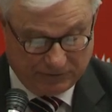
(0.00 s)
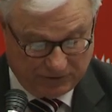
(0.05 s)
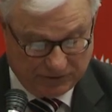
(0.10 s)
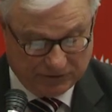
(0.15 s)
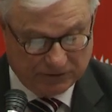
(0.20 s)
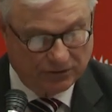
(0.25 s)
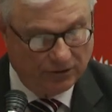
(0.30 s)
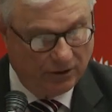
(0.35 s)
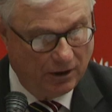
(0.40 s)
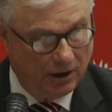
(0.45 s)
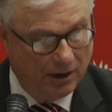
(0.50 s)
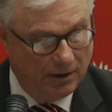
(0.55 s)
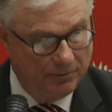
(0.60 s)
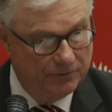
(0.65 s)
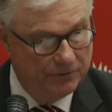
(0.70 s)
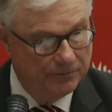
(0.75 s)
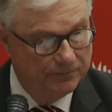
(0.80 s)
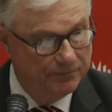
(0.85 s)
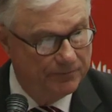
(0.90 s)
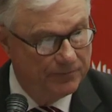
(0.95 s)

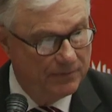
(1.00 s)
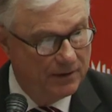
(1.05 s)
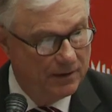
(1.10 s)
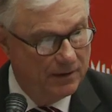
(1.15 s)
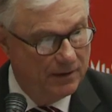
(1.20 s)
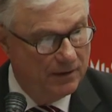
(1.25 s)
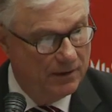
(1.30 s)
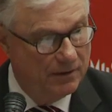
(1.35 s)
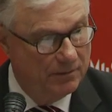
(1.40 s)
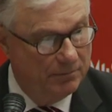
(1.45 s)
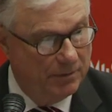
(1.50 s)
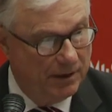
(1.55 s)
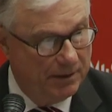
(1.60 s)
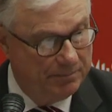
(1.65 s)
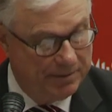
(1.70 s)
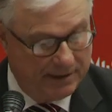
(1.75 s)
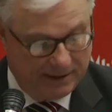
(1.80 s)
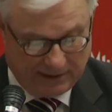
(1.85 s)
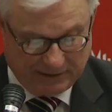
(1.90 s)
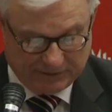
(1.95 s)
described by
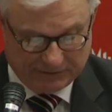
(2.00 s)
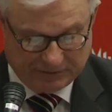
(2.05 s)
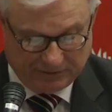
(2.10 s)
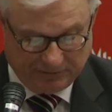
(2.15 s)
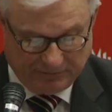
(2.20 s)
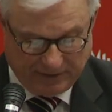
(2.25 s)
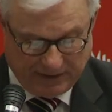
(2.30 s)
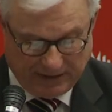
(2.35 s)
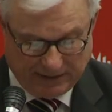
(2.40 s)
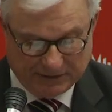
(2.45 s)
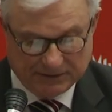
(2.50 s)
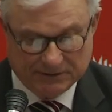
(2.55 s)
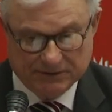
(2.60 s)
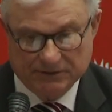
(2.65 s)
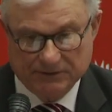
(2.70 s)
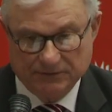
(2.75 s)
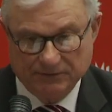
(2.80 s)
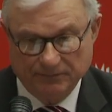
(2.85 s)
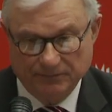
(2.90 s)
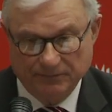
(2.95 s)
past
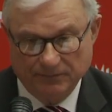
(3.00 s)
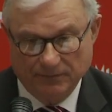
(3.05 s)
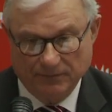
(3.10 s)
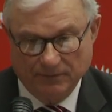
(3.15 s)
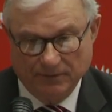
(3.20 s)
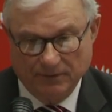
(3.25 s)
events,